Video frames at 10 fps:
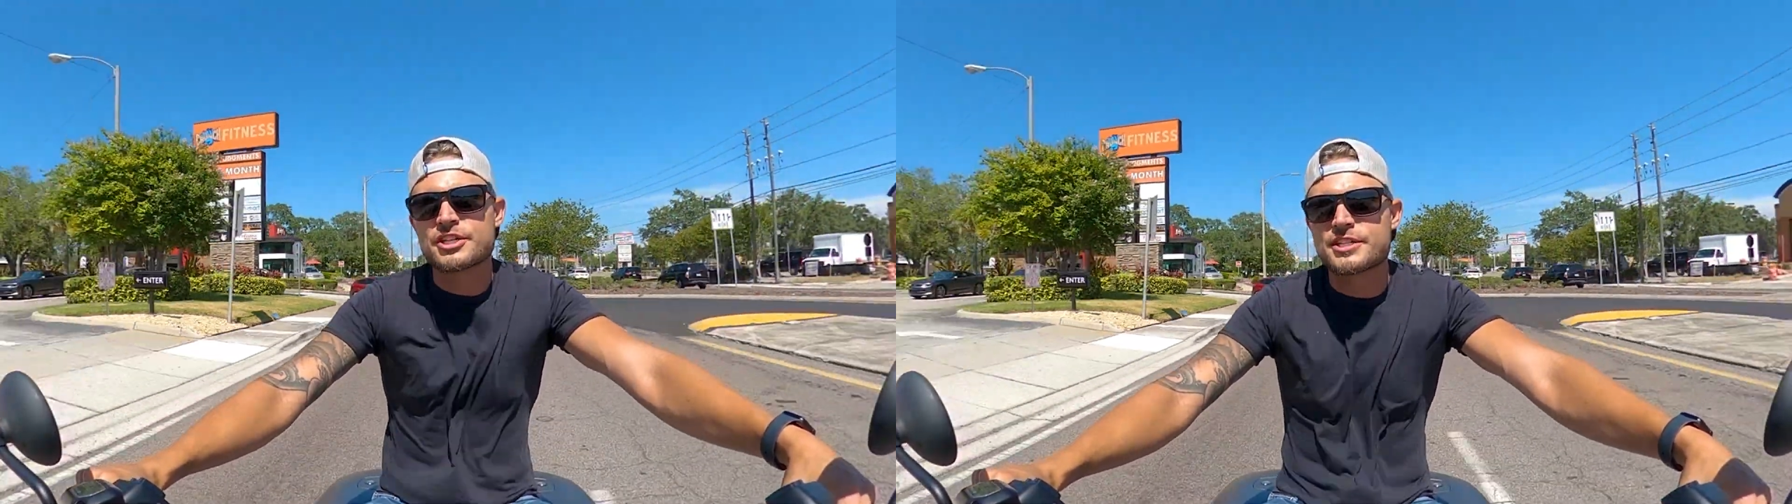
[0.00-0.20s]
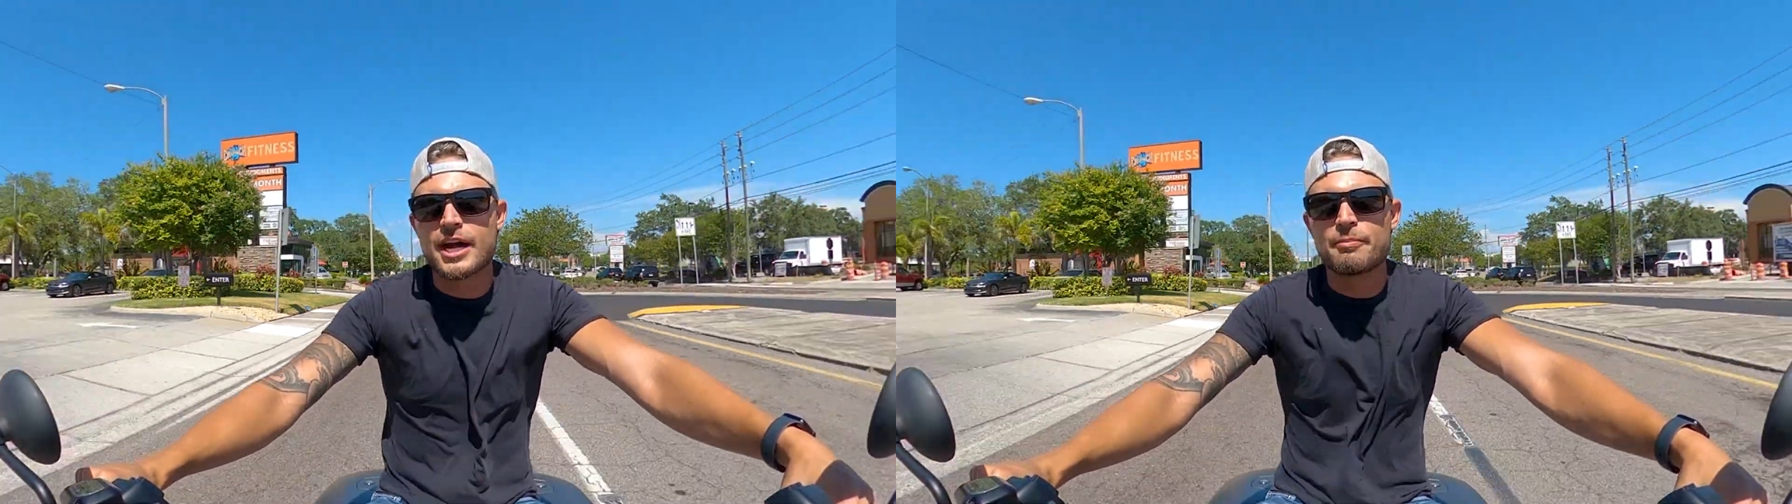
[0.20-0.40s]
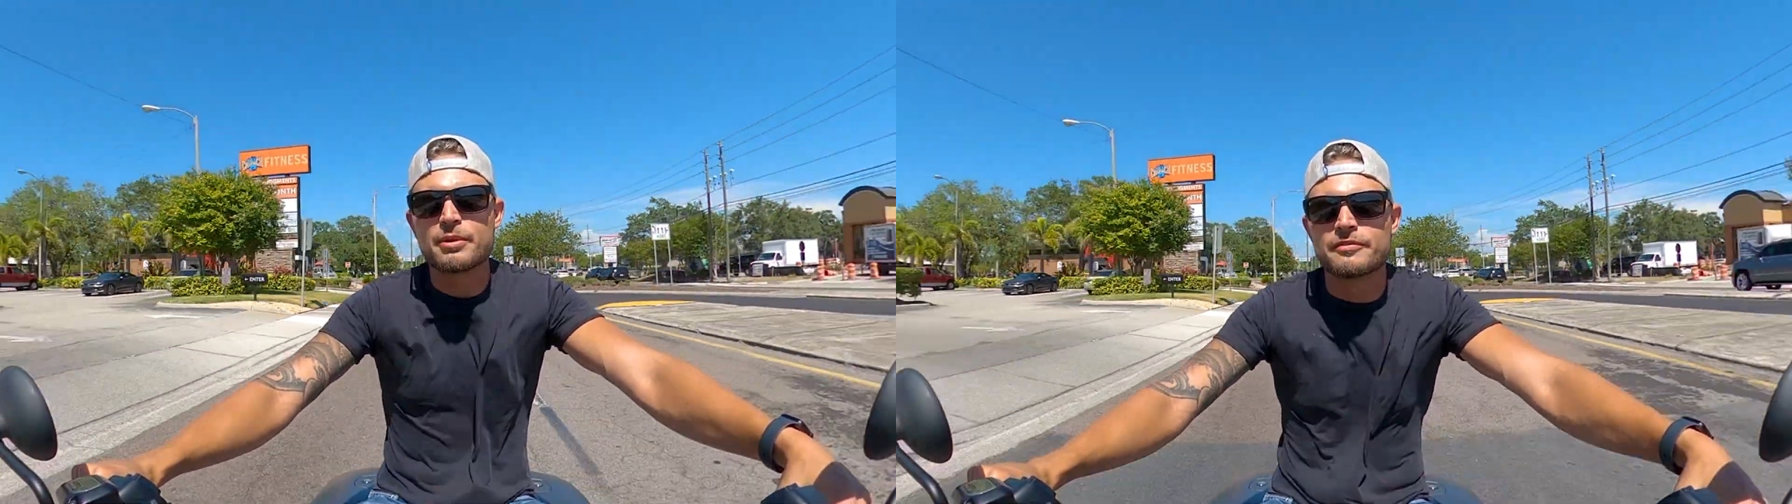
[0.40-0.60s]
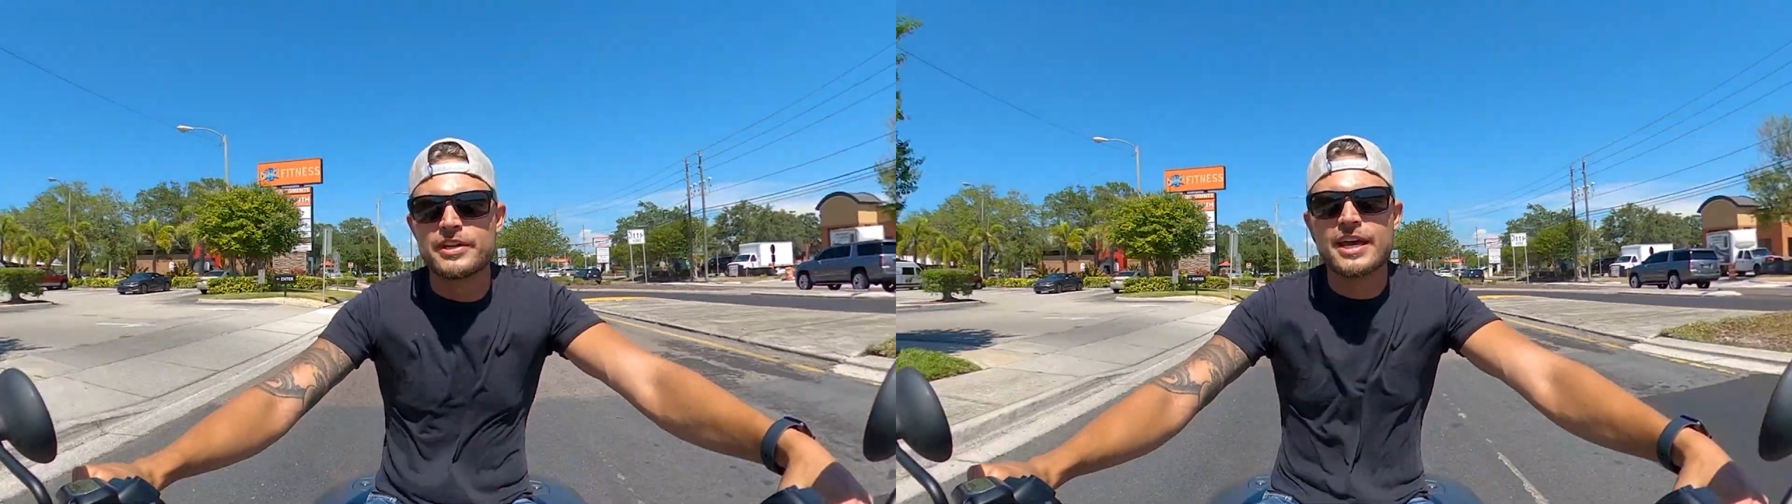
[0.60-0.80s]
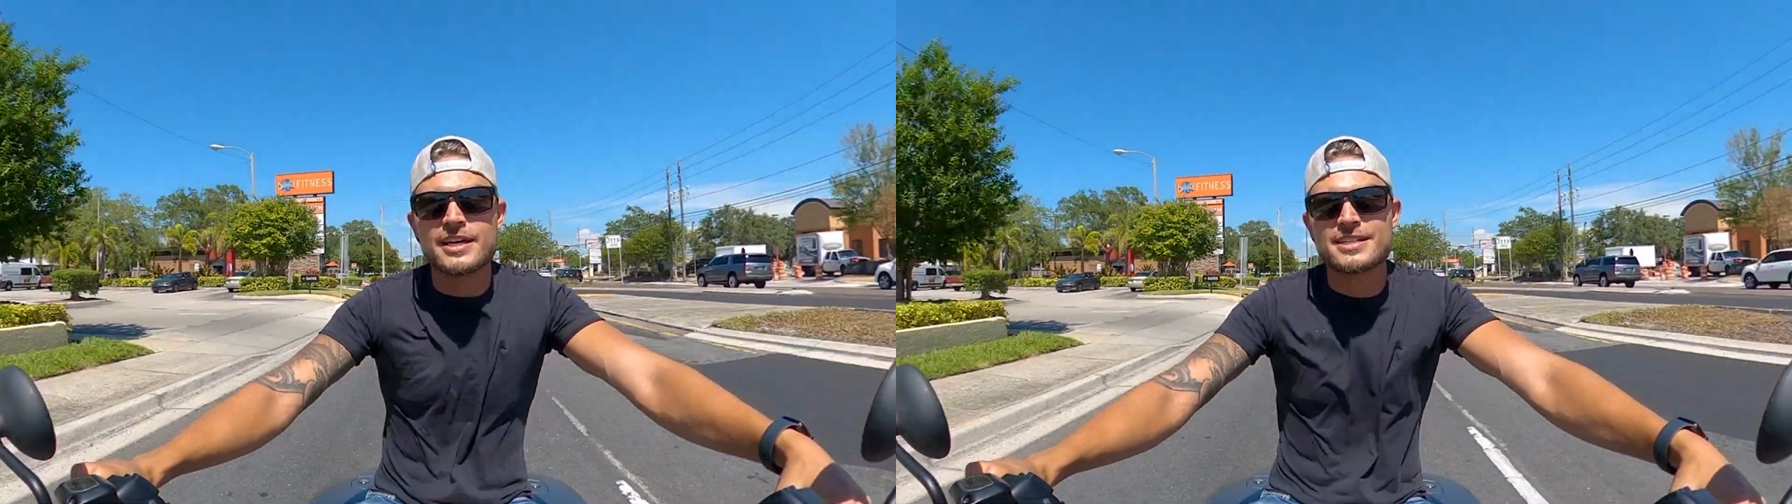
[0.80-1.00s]
just a couple of
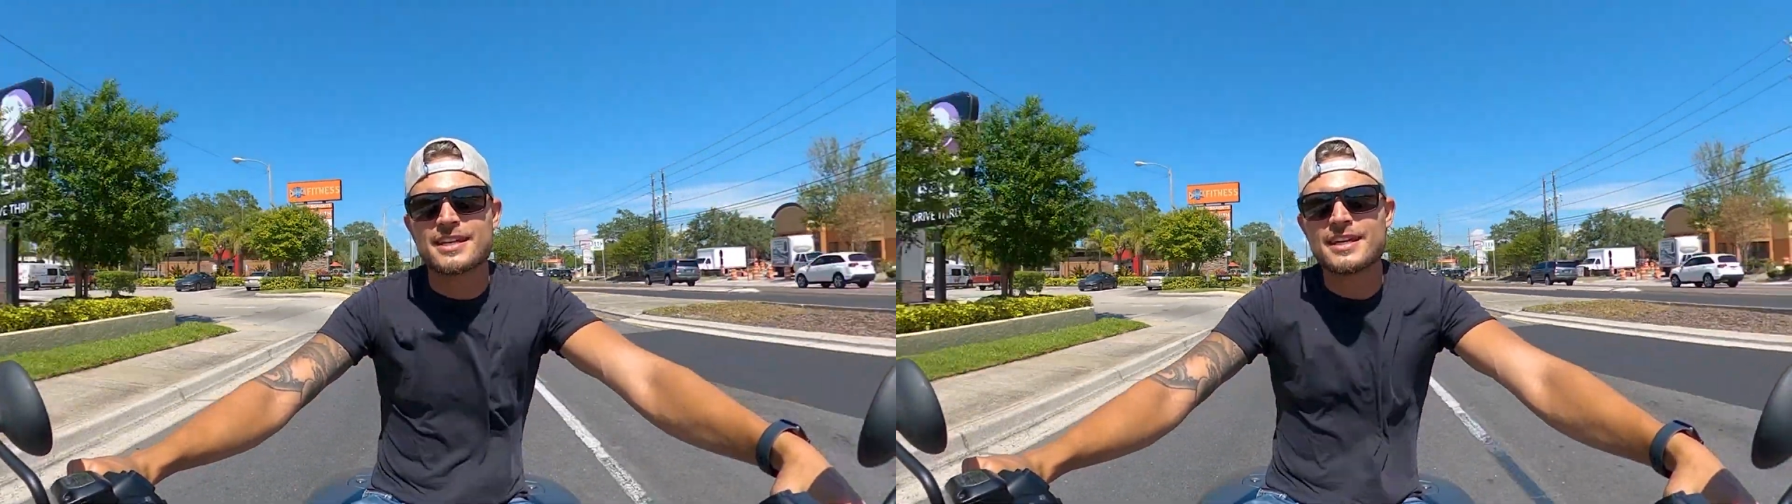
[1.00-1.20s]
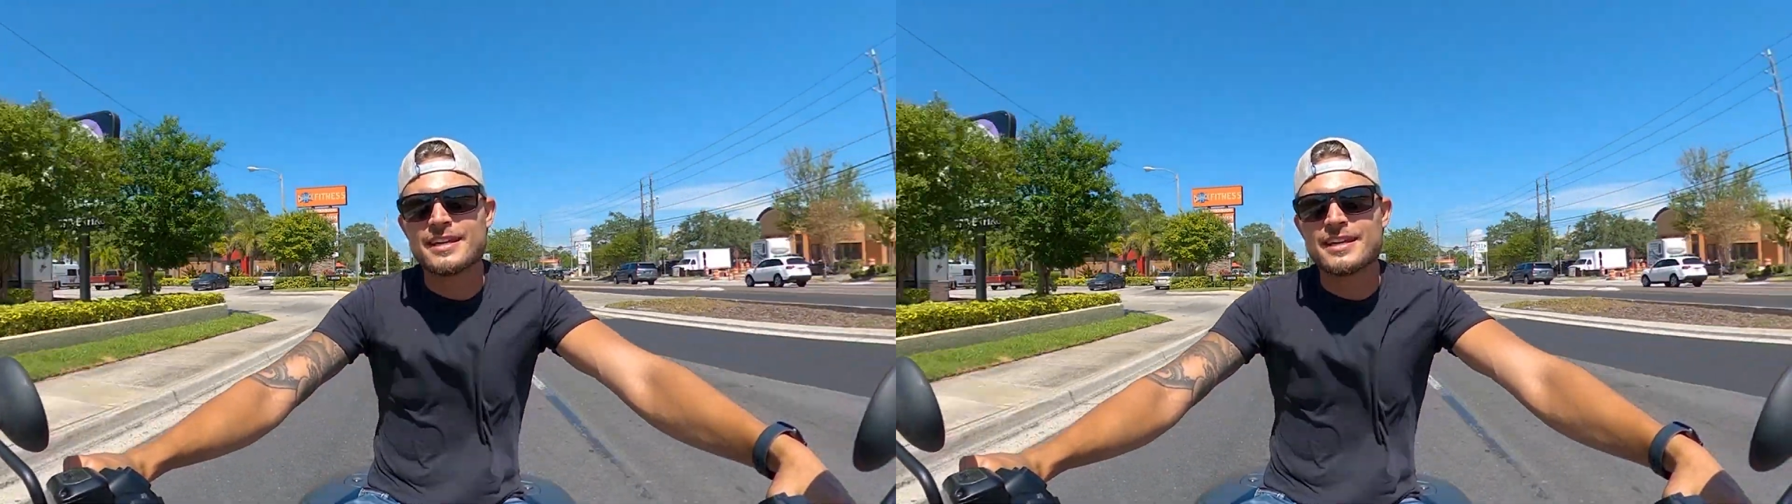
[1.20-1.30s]
days.